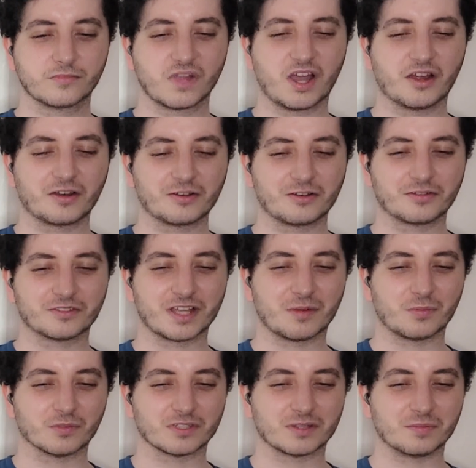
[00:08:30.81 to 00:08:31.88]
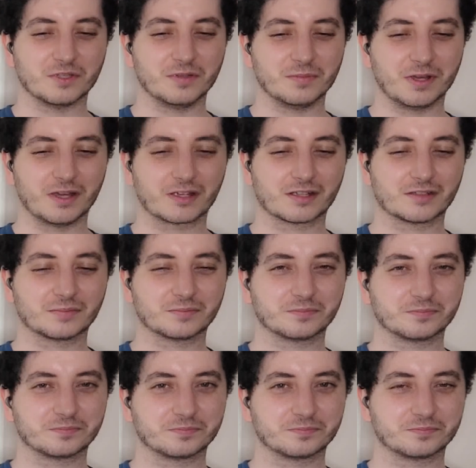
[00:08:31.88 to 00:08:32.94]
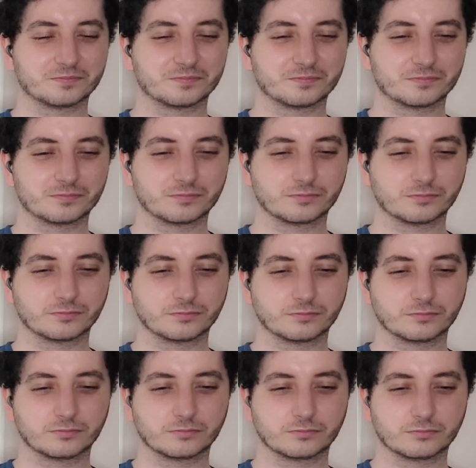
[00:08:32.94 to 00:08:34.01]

I don't know if Sam wants to be back. I want to have your soul back, of course.